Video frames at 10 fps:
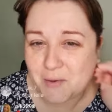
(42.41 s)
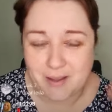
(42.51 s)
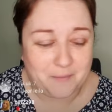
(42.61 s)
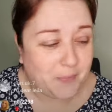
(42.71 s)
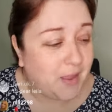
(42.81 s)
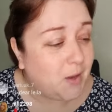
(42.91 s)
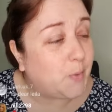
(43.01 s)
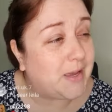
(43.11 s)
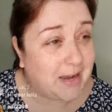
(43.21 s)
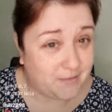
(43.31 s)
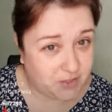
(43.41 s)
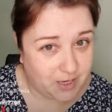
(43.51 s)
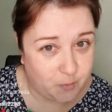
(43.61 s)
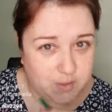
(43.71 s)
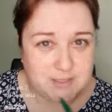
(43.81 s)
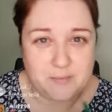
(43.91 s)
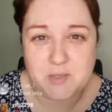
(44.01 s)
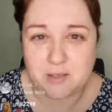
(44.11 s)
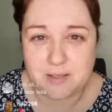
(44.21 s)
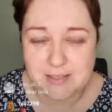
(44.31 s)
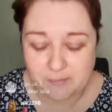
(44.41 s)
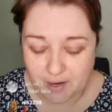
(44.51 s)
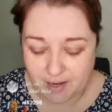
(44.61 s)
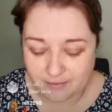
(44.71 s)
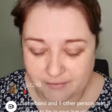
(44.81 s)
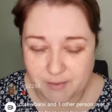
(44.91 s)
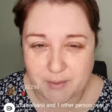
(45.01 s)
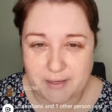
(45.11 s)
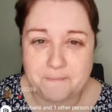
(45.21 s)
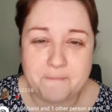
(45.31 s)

Okay, we can have a chat once I'm done, because I'm live, okay?